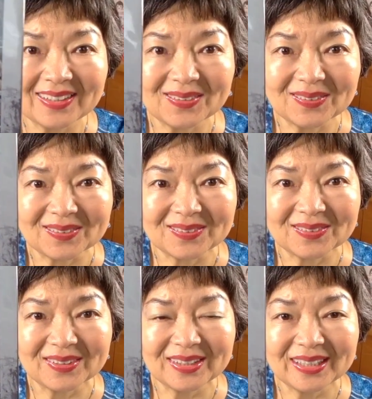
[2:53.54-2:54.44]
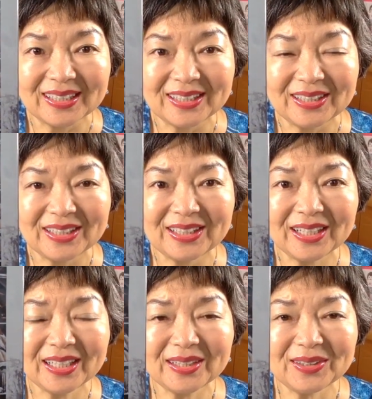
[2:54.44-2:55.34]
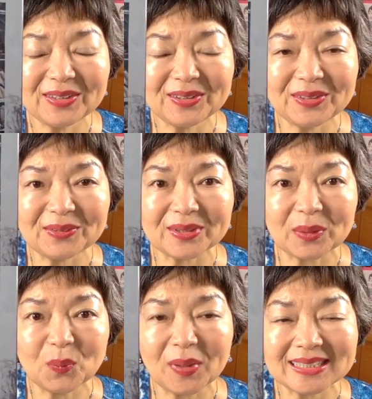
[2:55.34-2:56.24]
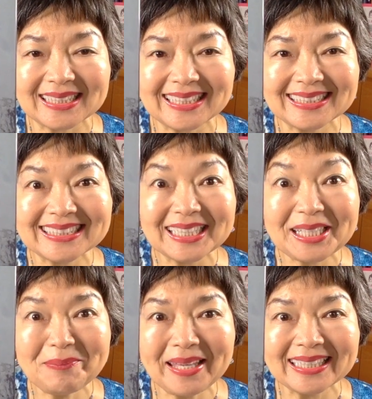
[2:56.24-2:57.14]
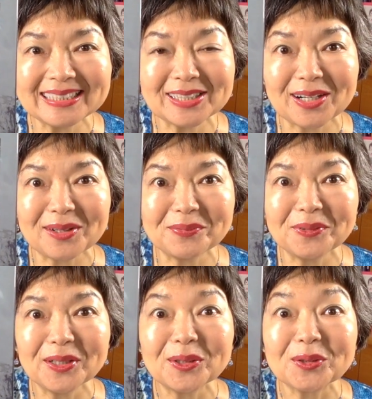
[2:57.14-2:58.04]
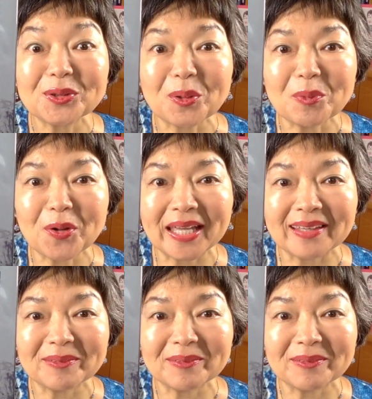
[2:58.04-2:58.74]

Oh, here you can watch this image of tomoe.